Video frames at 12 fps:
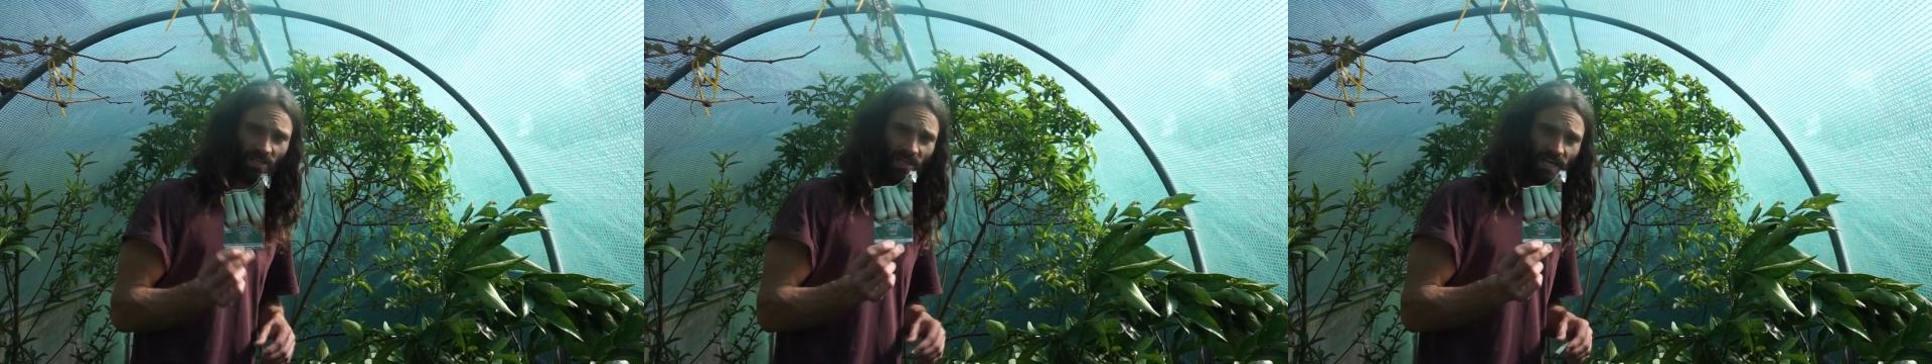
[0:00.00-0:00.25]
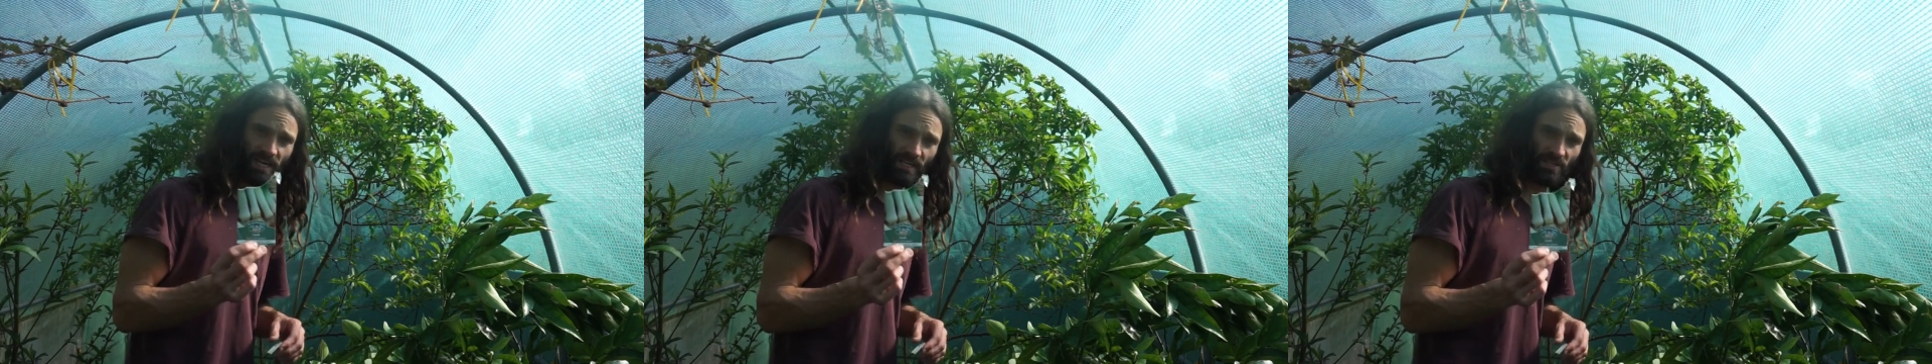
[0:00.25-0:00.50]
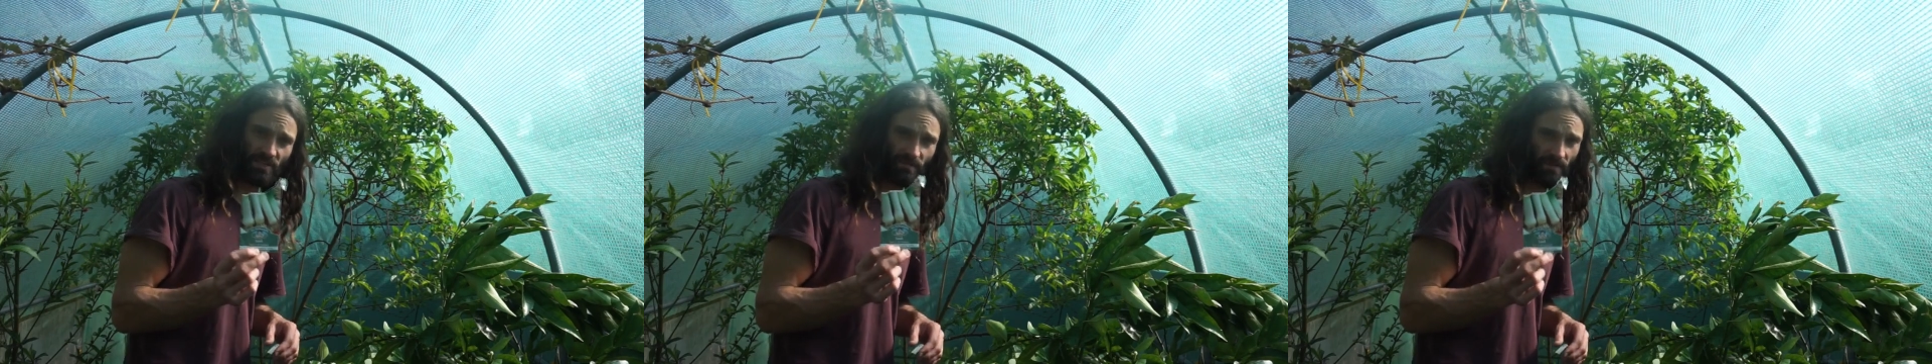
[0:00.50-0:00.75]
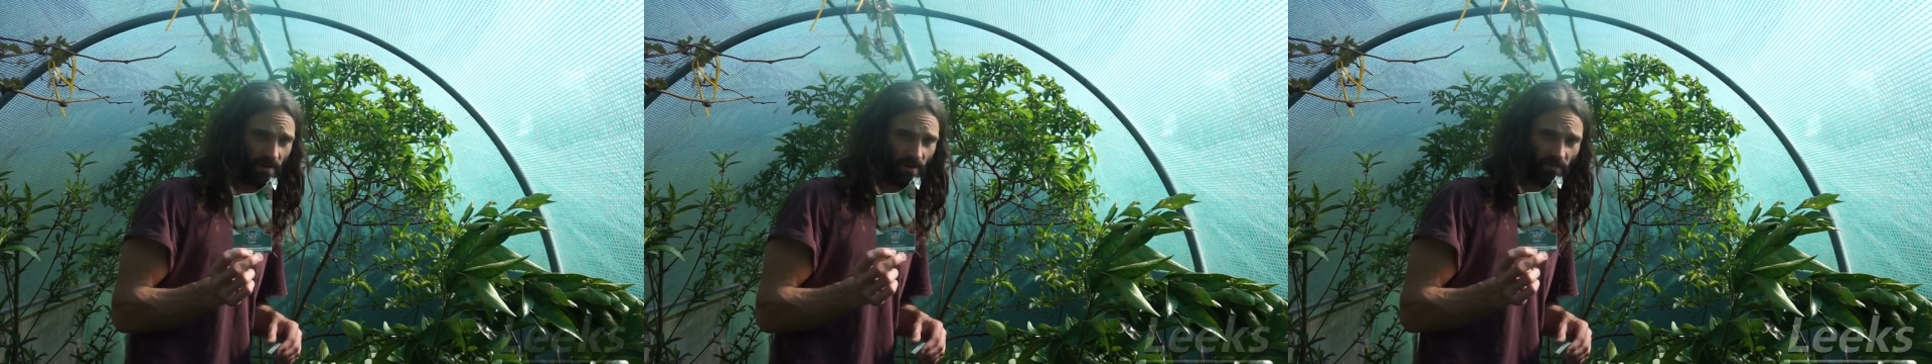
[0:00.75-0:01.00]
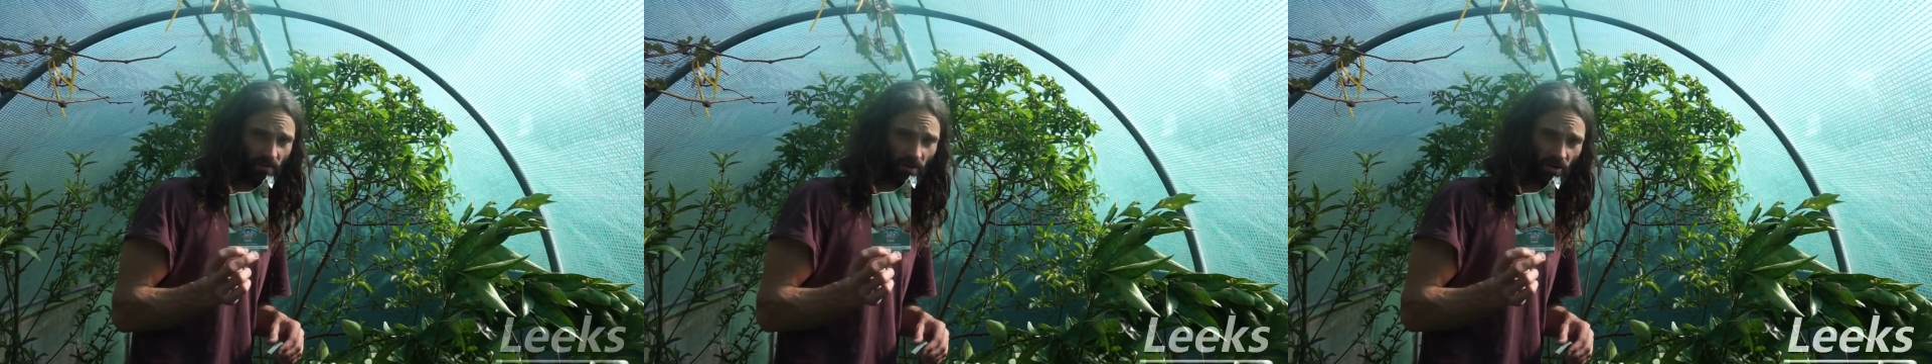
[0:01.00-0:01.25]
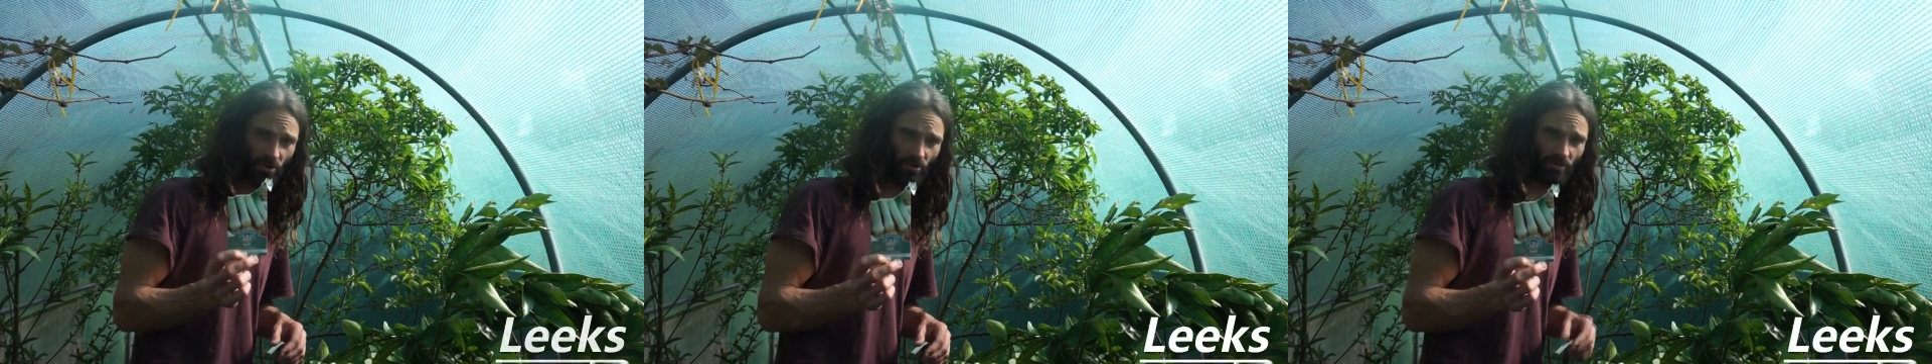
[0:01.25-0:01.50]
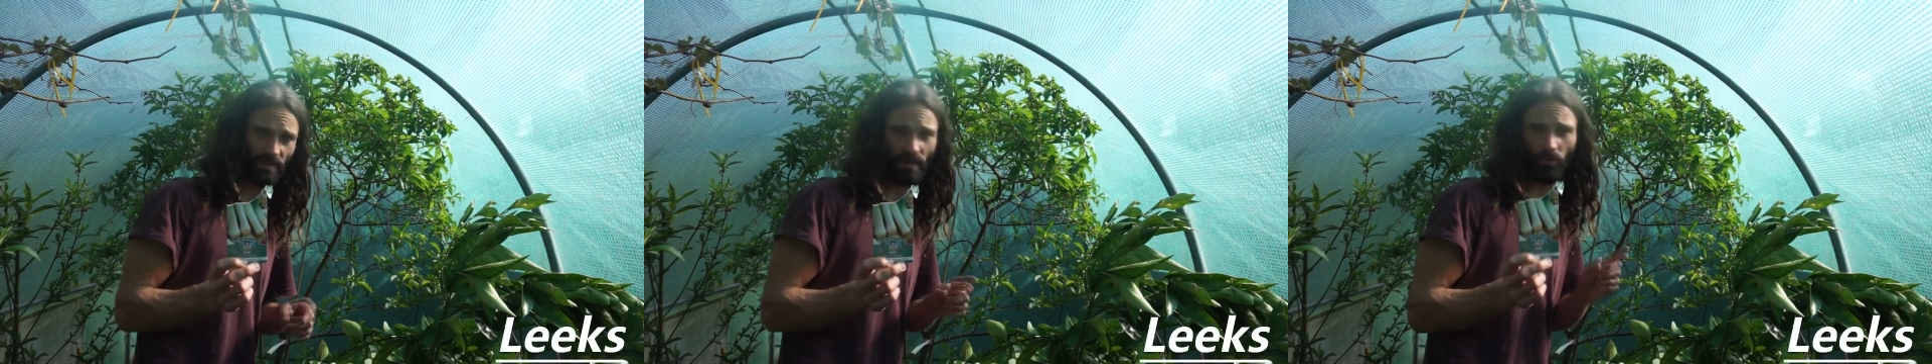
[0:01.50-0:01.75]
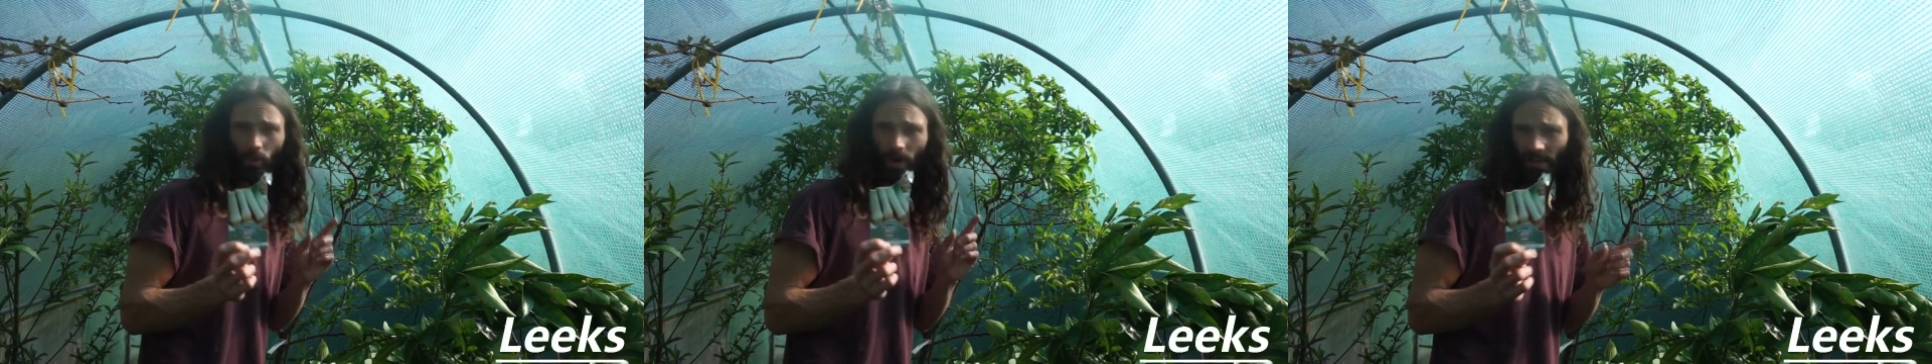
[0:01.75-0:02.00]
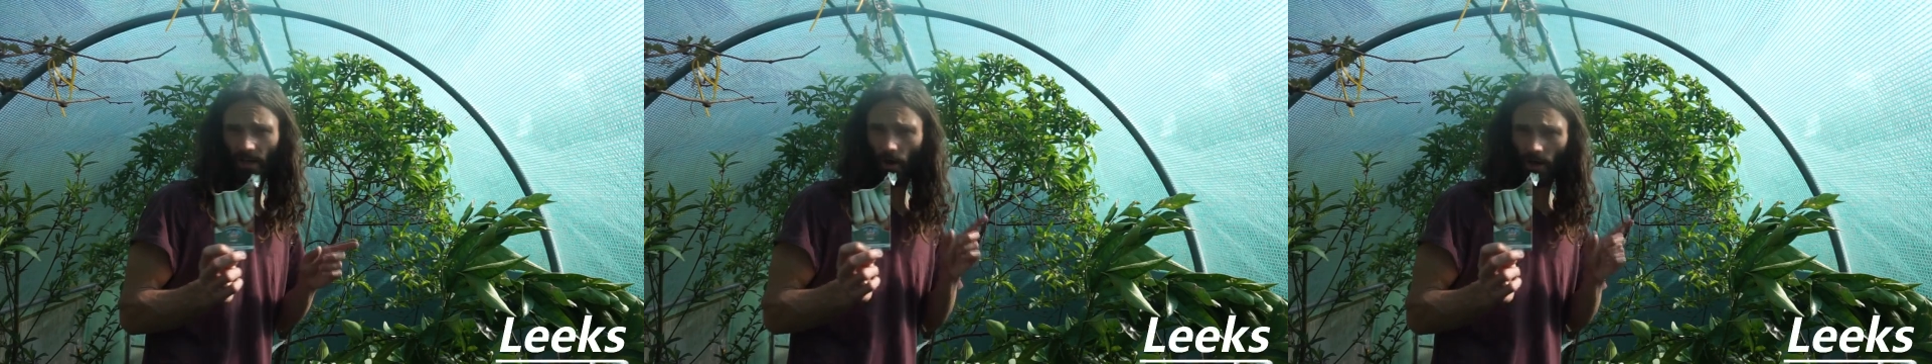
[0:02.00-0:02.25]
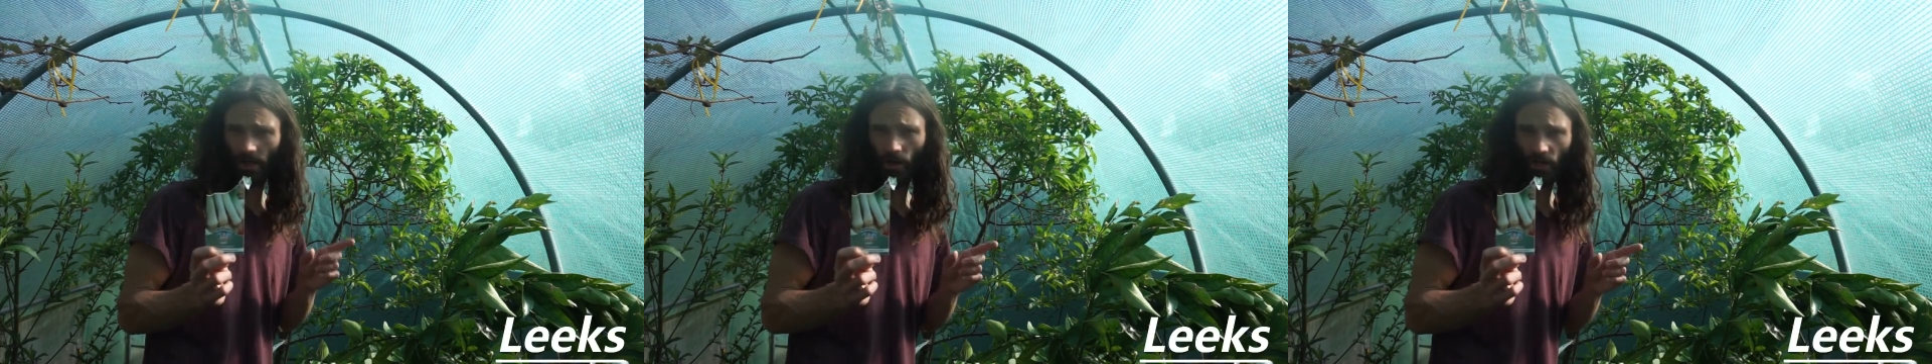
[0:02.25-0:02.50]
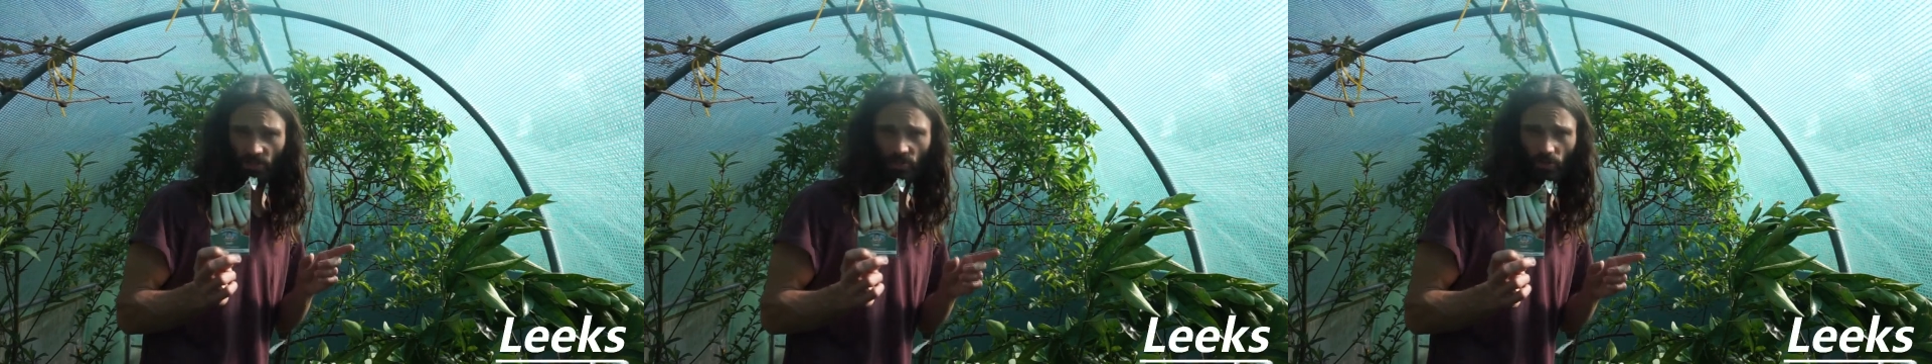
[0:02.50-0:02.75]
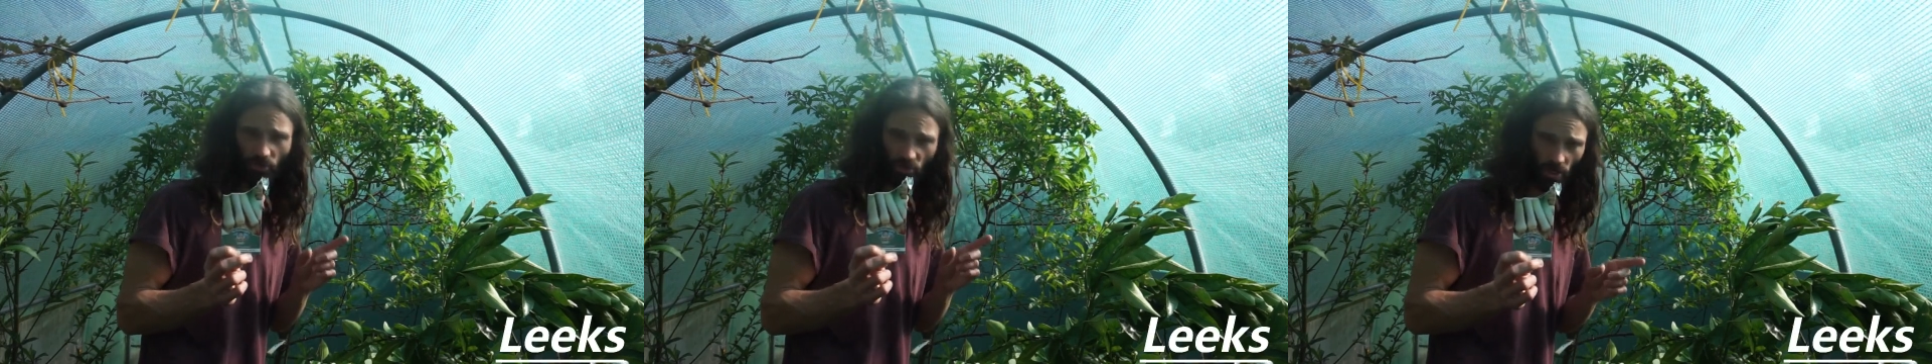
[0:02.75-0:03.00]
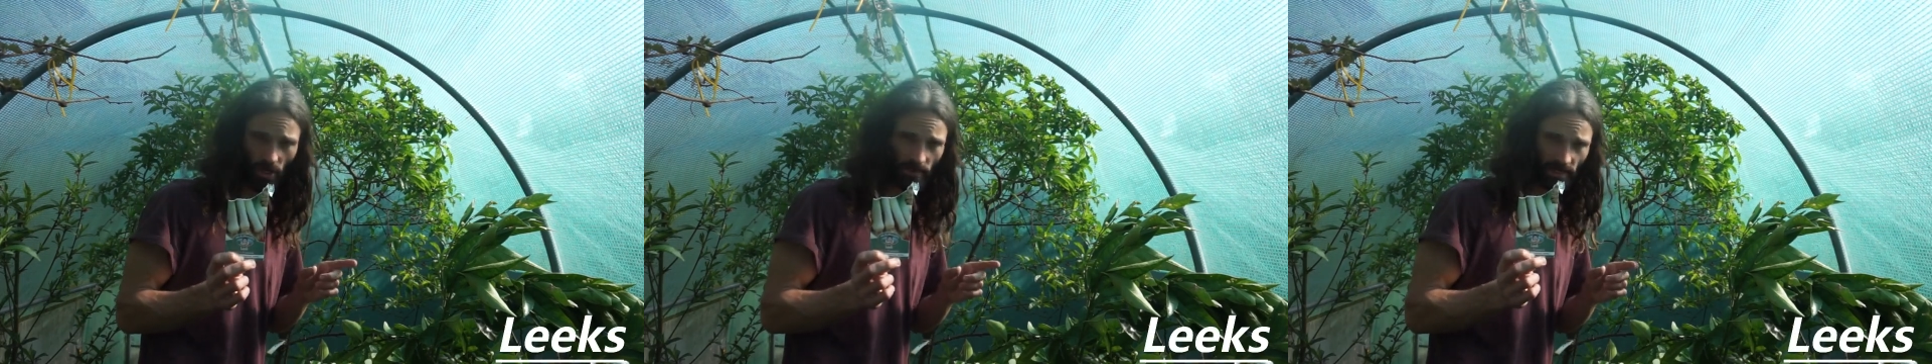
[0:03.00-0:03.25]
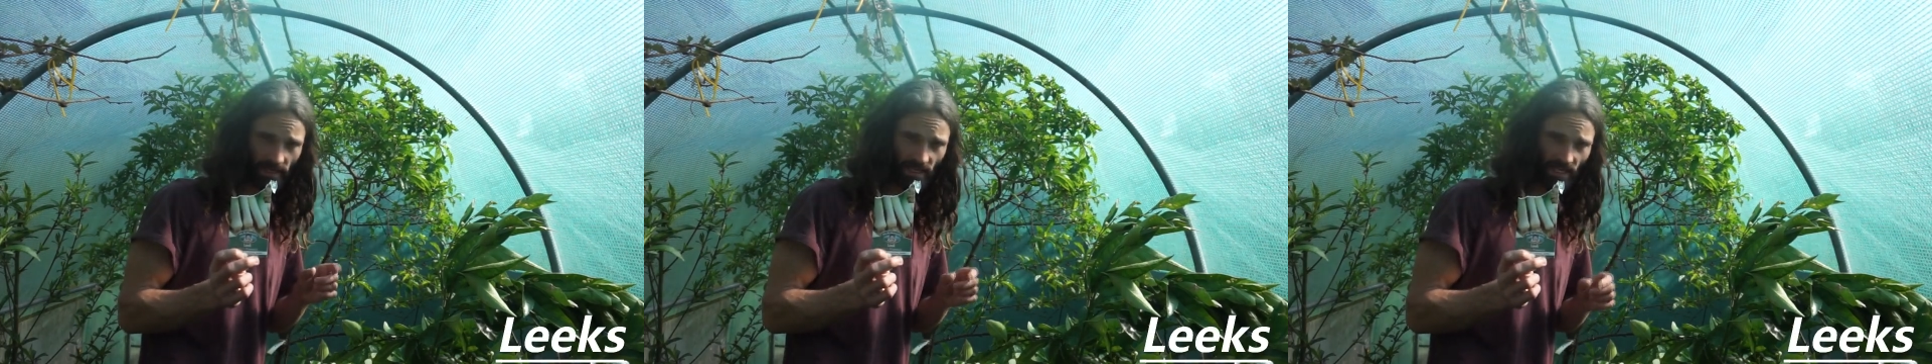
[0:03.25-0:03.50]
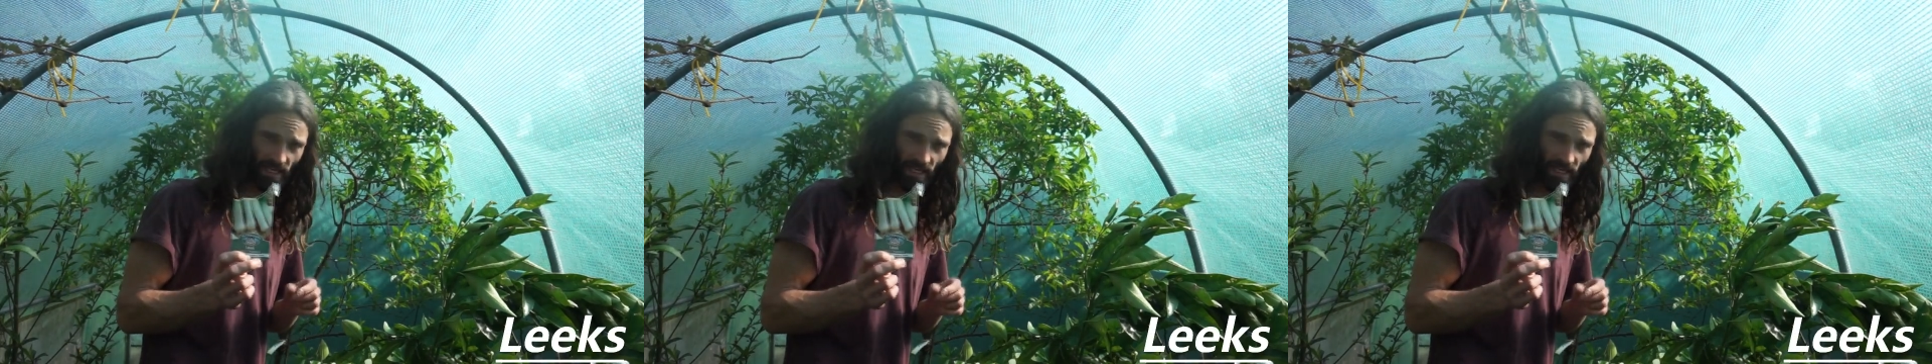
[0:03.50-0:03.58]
Leeks, very, very good. Now, the way that I like to germinate